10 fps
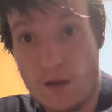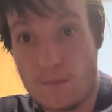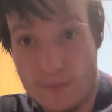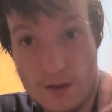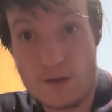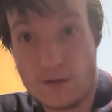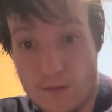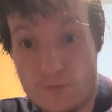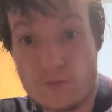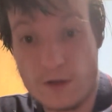in a
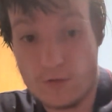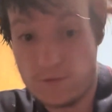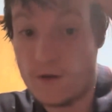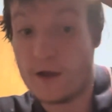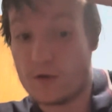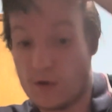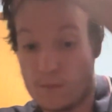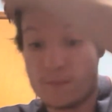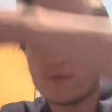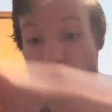real firearm.
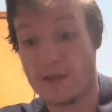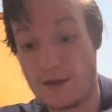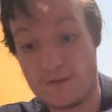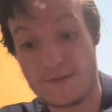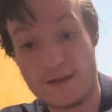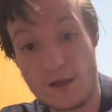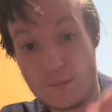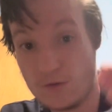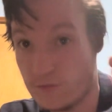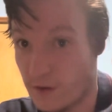So that is the
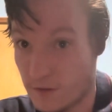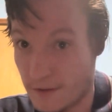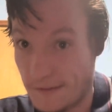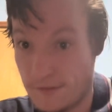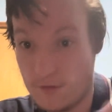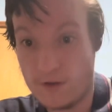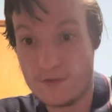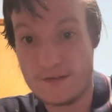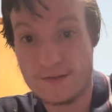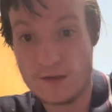ammo. Very
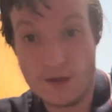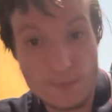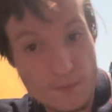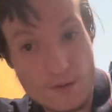interesting type.